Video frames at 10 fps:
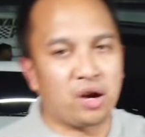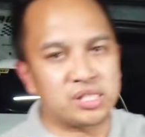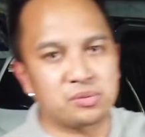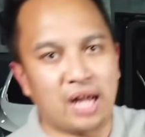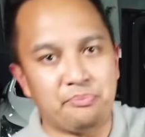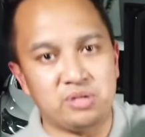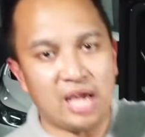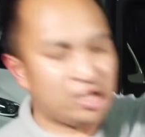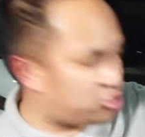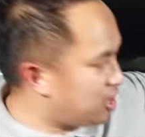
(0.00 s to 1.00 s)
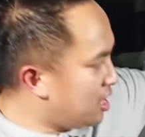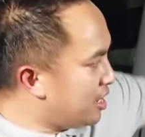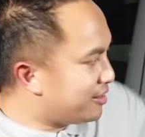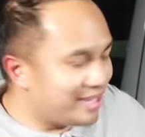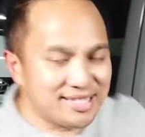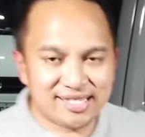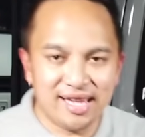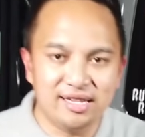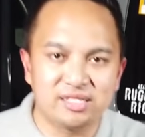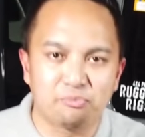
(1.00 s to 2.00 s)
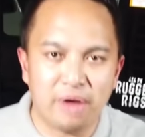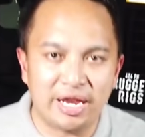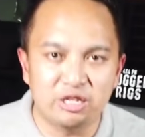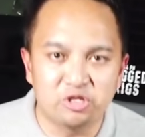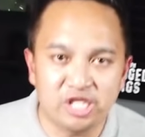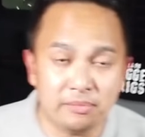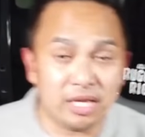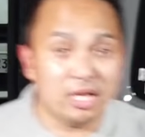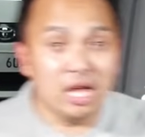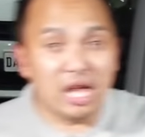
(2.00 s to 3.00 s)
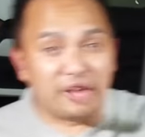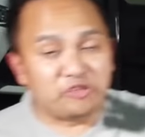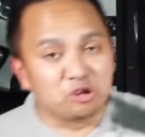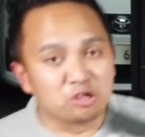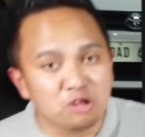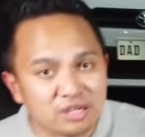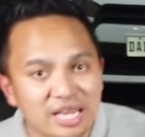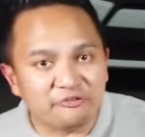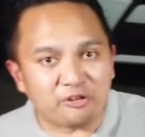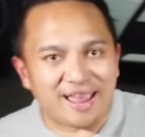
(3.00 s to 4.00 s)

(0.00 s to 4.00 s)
partsfor.ph. This is the brand new Jimny. If you're looking